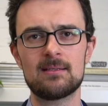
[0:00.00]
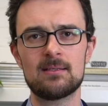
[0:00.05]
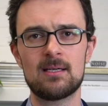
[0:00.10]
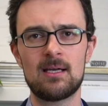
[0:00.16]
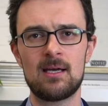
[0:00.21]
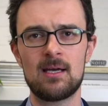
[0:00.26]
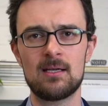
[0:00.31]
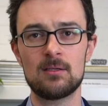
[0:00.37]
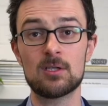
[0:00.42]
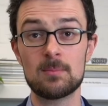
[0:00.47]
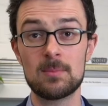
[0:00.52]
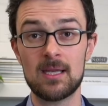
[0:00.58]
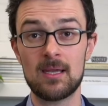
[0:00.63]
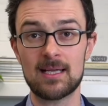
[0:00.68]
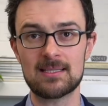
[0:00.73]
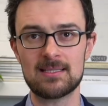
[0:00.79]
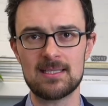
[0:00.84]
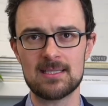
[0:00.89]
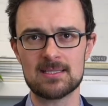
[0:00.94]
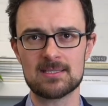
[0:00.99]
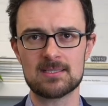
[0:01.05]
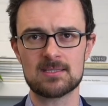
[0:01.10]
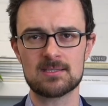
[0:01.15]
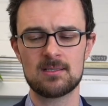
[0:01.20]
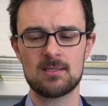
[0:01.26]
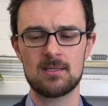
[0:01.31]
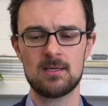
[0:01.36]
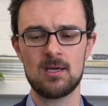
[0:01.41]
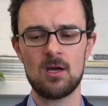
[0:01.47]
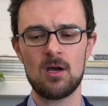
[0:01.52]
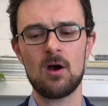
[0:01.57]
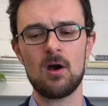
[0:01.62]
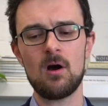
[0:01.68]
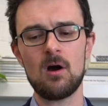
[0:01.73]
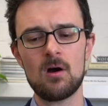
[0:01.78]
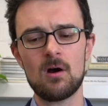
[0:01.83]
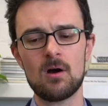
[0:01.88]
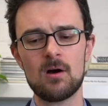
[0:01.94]
this.
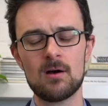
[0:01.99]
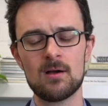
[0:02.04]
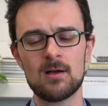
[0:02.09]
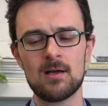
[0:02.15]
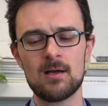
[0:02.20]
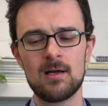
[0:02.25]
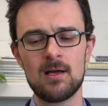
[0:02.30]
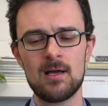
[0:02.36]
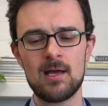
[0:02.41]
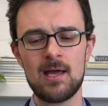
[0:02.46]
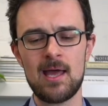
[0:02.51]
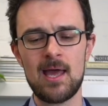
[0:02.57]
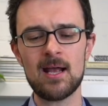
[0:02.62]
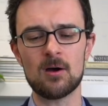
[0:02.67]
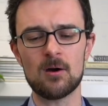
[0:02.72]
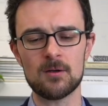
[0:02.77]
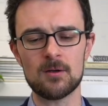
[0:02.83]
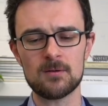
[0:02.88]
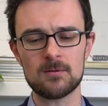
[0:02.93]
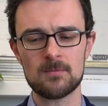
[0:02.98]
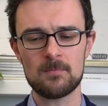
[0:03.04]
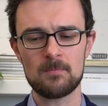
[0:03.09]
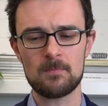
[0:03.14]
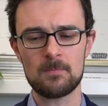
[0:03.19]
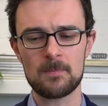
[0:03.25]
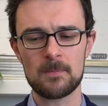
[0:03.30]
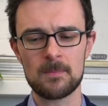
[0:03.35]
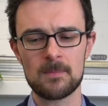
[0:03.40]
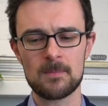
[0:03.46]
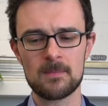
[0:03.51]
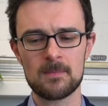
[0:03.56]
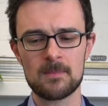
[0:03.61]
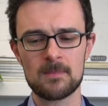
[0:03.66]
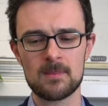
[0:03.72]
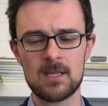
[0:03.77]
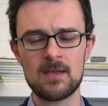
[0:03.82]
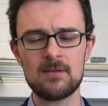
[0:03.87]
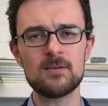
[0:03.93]
Oh, hang on.
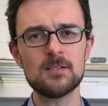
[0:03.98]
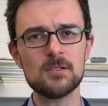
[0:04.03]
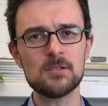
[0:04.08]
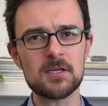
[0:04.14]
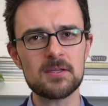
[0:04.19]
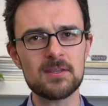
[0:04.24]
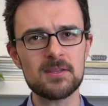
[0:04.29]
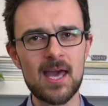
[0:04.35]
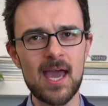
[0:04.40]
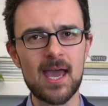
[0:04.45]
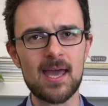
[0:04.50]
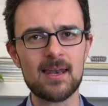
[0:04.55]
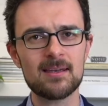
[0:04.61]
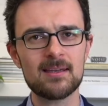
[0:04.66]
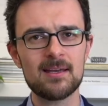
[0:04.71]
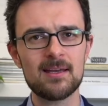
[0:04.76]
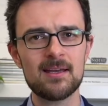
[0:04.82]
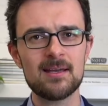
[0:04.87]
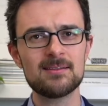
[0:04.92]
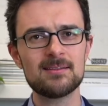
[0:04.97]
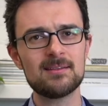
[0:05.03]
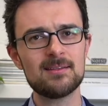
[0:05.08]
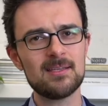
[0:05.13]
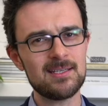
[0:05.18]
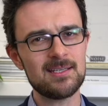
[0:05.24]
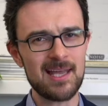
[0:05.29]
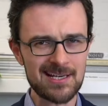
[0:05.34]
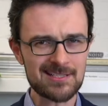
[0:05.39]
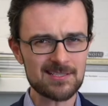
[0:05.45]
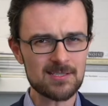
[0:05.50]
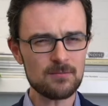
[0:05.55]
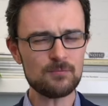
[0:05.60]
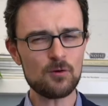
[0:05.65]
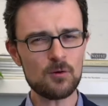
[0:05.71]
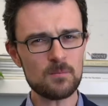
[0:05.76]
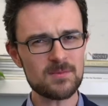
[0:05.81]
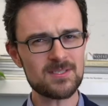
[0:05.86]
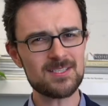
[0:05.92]
If you look at that, it actually
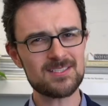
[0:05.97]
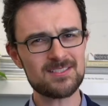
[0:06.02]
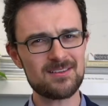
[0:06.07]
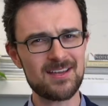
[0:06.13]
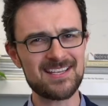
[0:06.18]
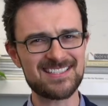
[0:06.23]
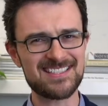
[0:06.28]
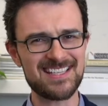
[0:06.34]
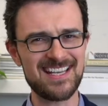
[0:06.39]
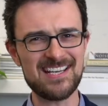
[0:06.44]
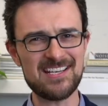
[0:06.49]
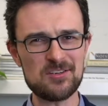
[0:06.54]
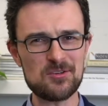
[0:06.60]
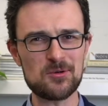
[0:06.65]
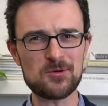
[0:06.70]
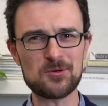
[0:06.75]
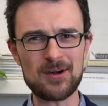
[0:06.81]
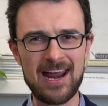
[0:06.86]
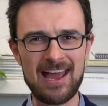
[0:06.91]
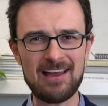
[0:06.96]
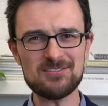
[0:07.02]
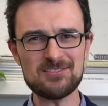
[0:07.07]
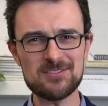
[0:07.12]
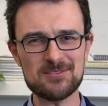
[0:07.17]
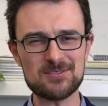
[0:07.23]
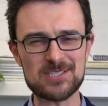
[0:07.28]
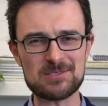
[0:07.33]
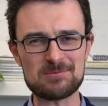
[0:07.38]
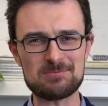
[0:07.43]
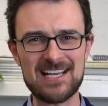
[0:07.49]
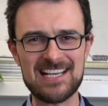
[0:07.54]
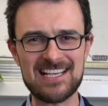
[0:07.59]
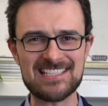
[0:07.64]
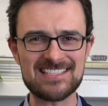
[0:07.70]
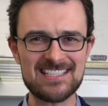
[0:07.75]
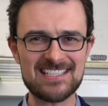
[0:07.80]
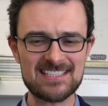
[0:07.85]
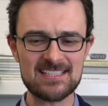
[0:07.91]
forms this nice indoor-outdoor
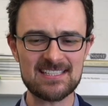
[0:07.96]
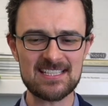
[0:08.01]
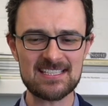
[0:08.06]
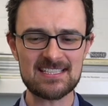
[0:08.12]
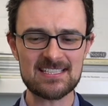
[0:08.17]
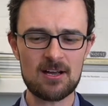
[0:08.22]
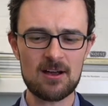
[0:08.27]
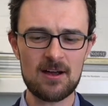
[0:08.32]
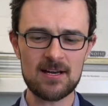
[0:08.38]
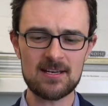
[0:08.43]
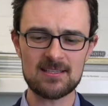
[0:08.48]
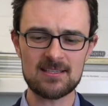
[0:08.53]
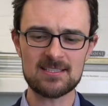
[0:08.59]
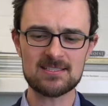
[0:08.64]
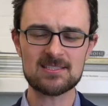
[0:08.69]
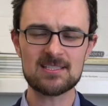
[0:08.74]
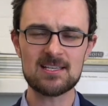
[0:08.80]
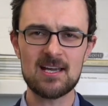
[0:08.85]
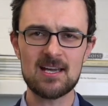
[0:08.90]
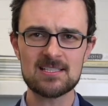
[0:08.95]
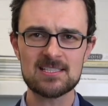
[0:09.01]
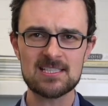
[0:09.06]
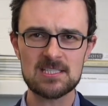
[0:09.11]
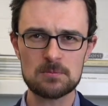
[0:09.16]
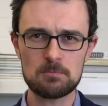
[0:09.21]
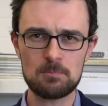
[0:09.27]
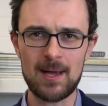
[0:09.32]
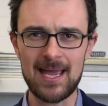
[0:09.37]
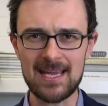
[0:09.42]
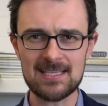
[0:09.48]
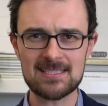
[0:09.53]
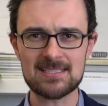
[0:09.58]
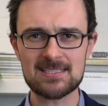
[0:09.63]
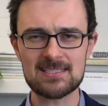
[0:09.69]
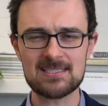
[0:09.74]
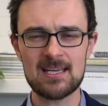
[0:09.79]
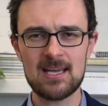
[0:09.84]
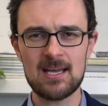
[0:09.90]
space. This kind of this
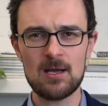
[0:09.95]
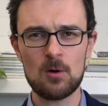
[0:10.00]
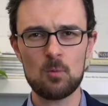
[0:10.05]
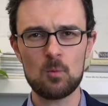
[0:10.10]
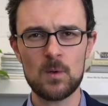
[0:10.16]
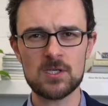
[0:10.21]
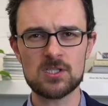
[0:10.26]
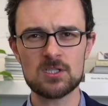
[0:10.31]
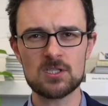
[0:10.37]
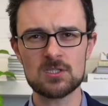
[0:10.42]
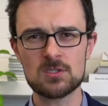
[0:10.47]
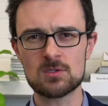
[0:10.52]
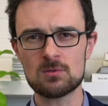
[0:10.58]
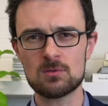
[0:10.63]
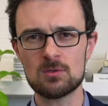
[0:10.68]
space which is